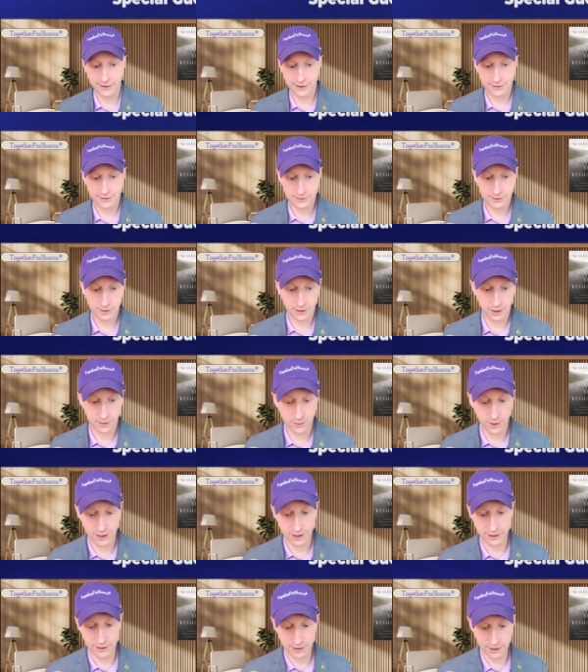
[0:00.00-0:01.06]
areas I
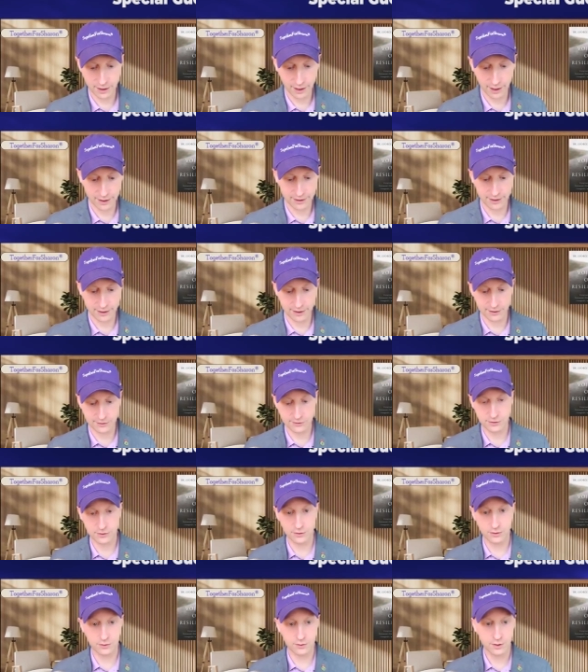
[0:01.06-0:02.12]
wanted to kind of get
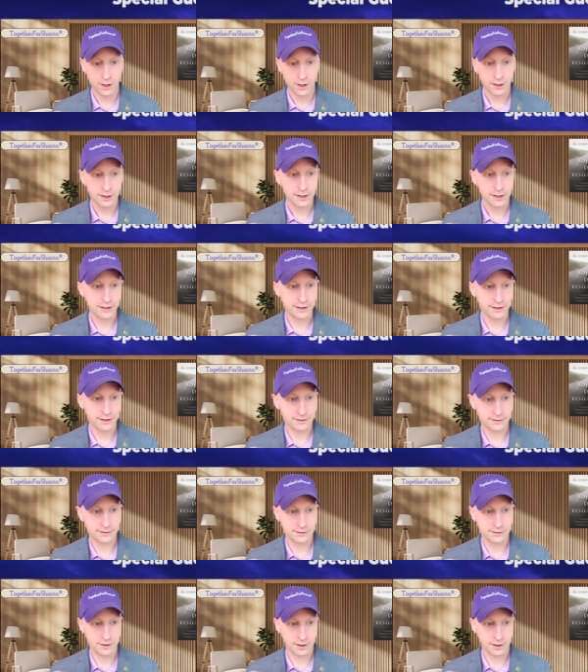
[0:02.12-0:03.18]
to
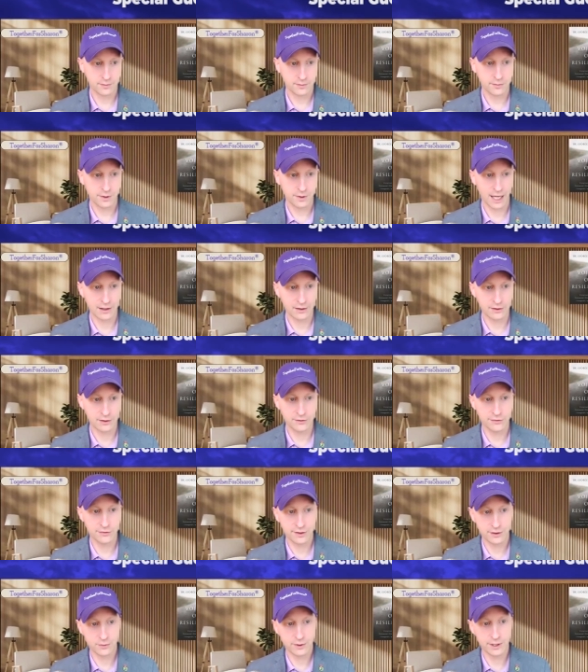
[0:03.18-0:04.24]
is how do you
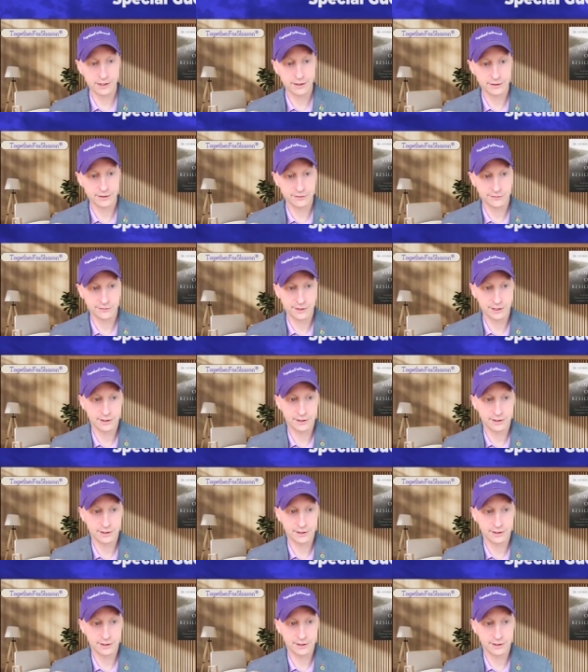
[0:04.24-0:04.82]
think we can